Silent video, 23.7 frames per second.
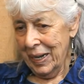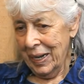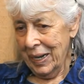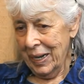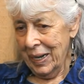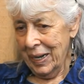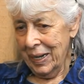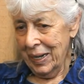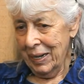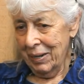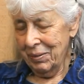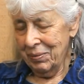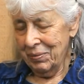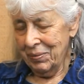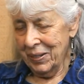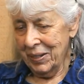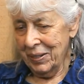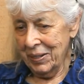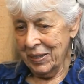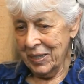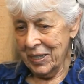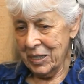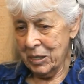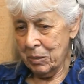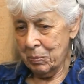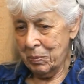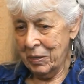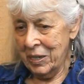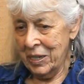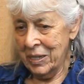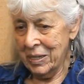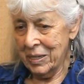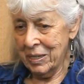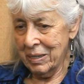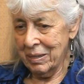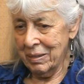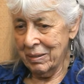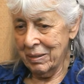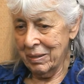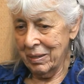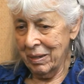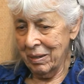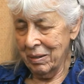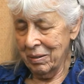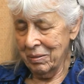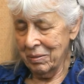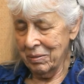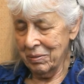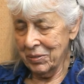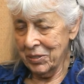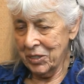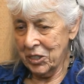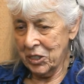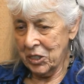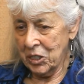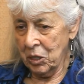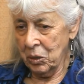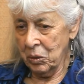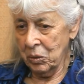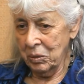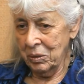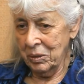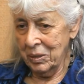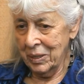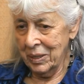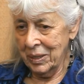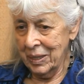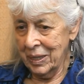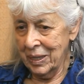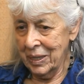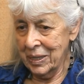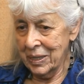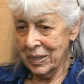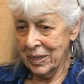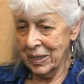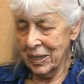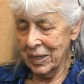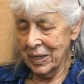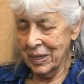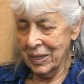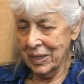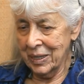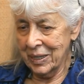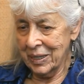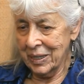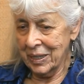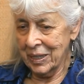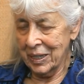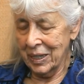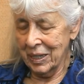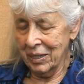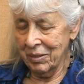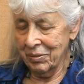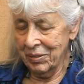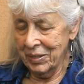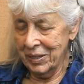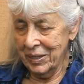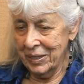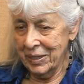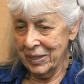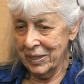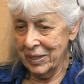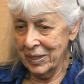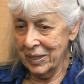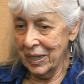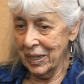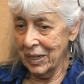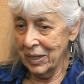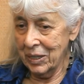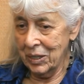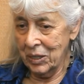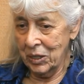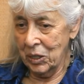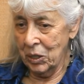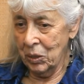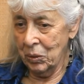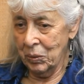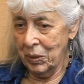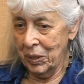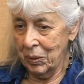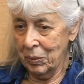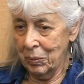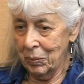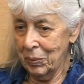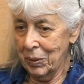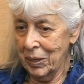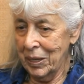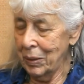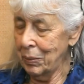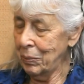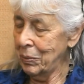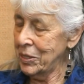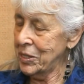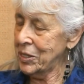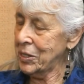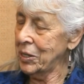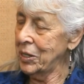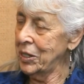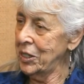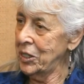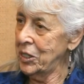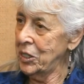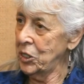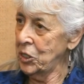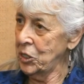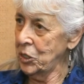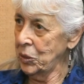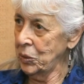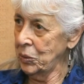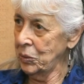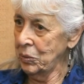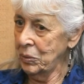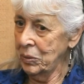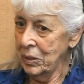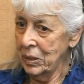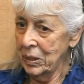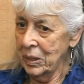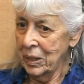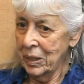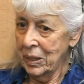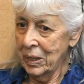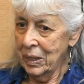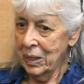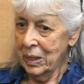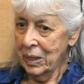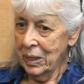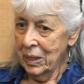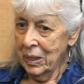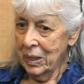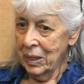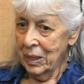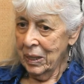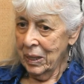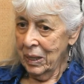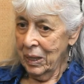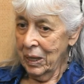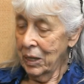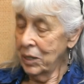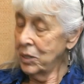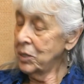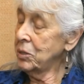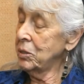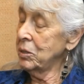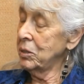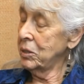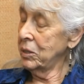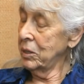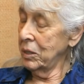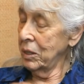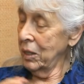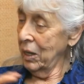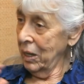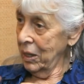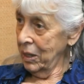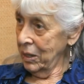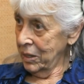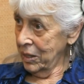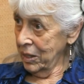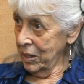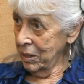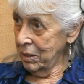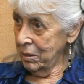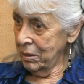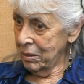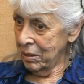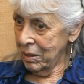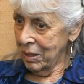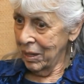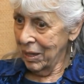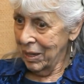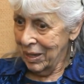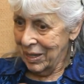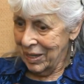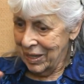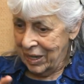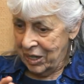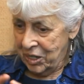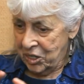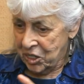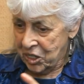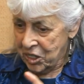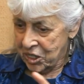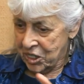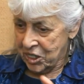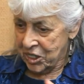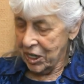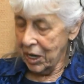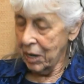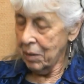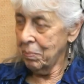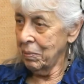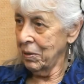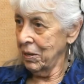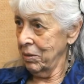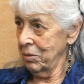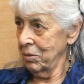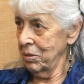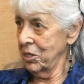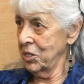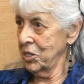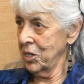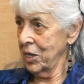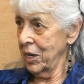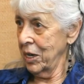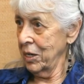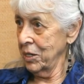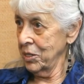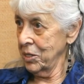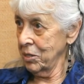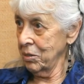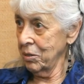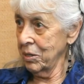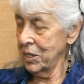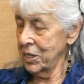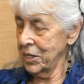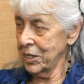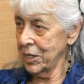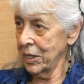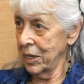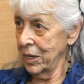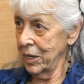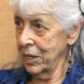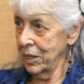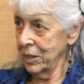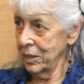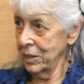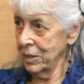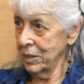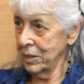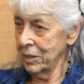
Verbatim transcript: I found this piece of stone and I started to carve it, not knowing what it was going to do. It just said mother and child, so I started.